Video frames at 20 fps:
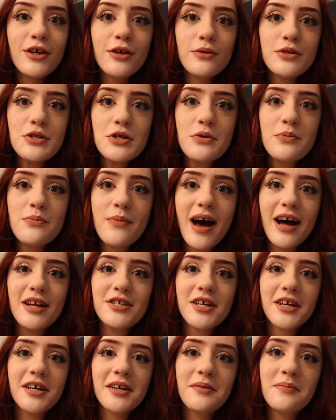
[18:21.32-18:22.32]
YouTube
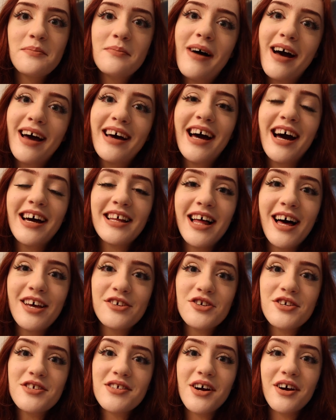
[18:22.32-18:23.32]
magic. My
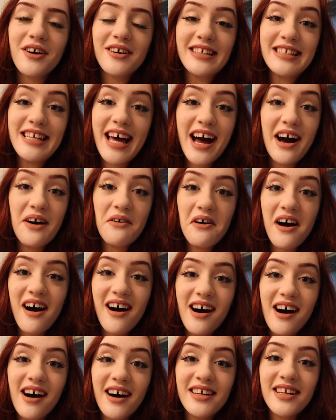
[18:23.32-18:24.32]
eyelashes are now
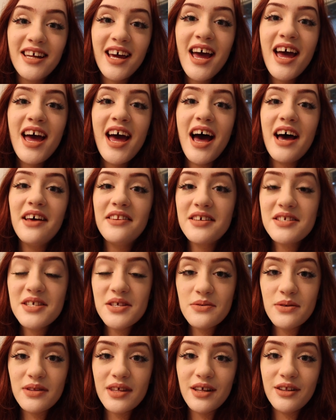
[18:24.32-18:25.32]
on and this
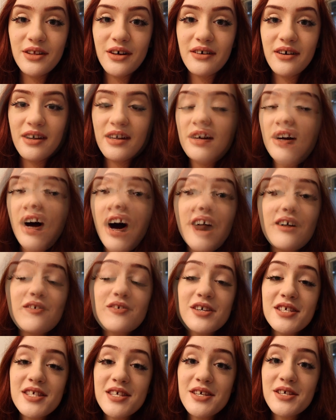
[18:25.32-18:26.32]
is what they look like.
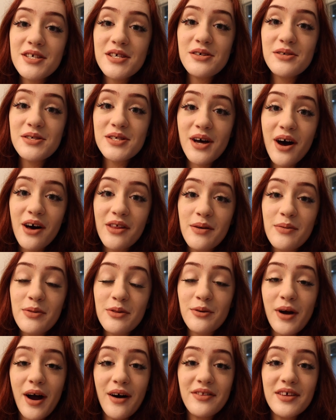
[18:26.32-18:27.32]
Obviously you saw them
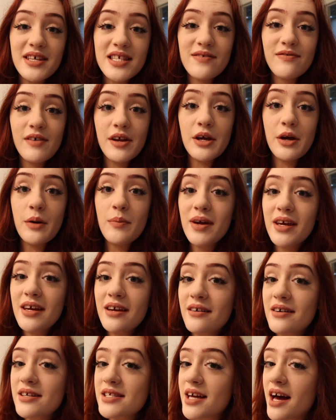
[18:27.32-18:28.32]
throughout this video but
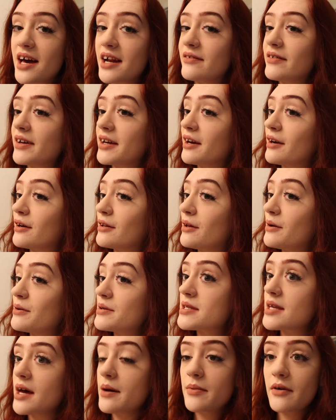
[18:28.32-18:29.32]
here is kind of like a
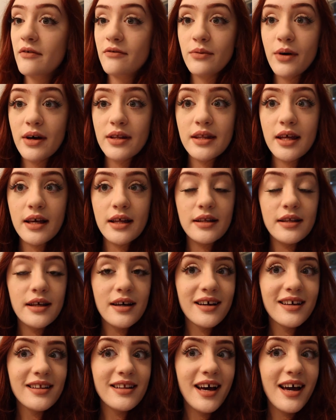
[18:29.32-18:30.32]
close-up of what they
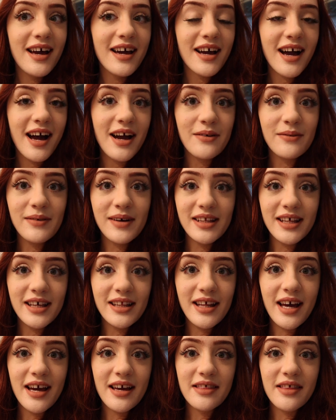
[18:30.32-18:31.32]
look like. I really
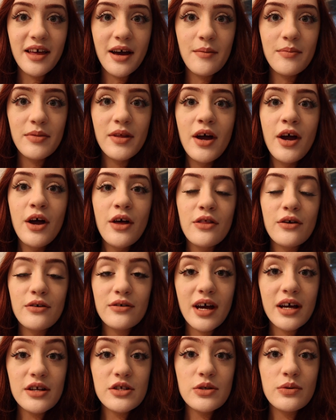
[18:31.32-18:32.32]
like them. They're
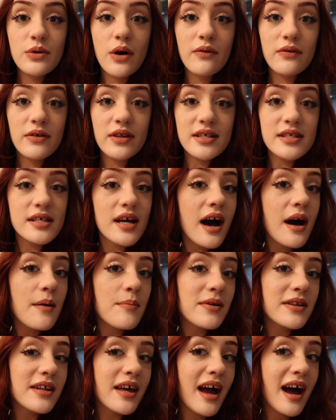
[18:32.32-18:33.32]
not too over the
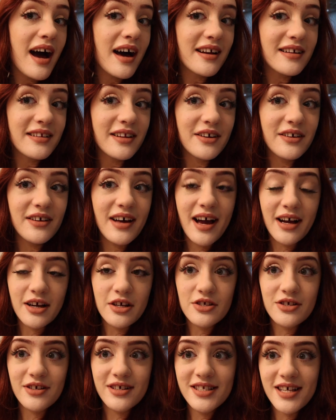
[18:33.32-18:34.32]
top but they add a little
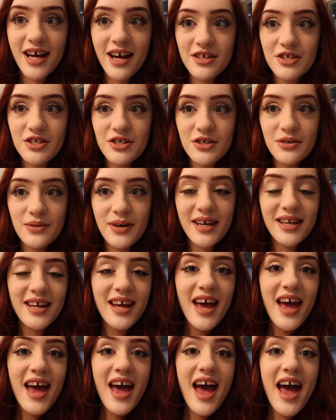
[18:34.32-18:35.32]
extra touch to it
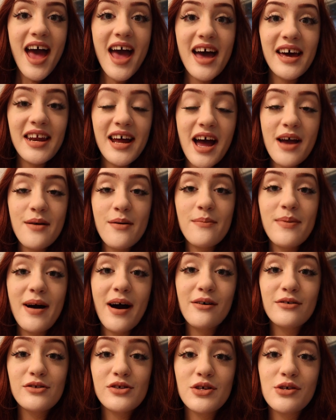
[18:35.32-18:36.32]
and I'm
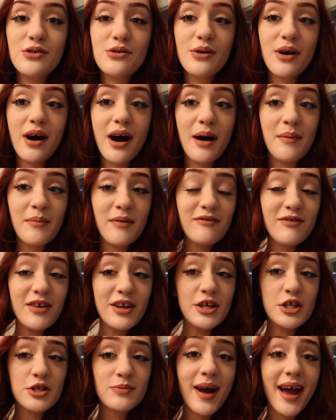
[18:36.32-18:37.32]
about to um,
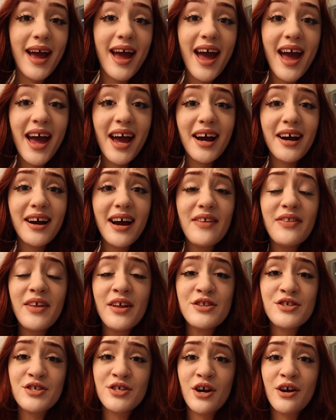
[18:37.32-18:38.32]
finish my hair and
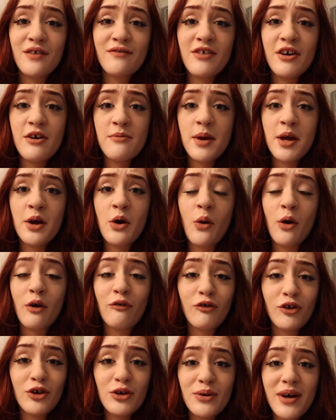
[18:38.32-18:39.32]
then start filming or
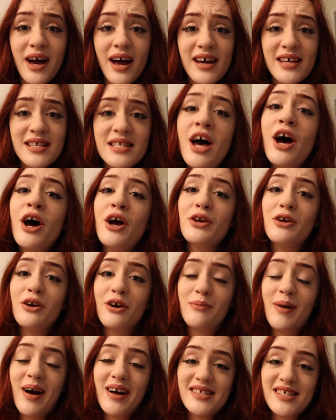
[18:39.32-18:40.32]
for you guys
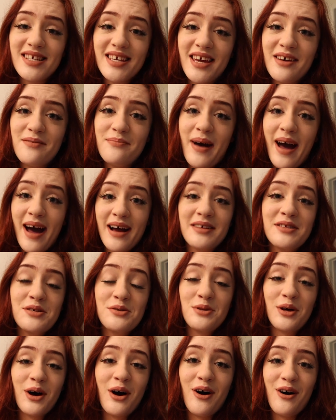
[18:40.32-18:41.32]
you're about to get back
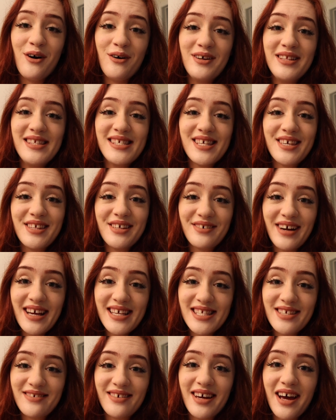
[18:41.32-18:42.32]
to the haul and see the
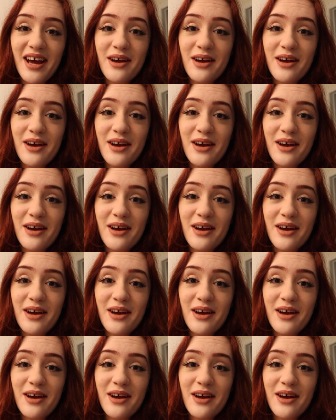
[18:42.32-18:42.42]
rest of it.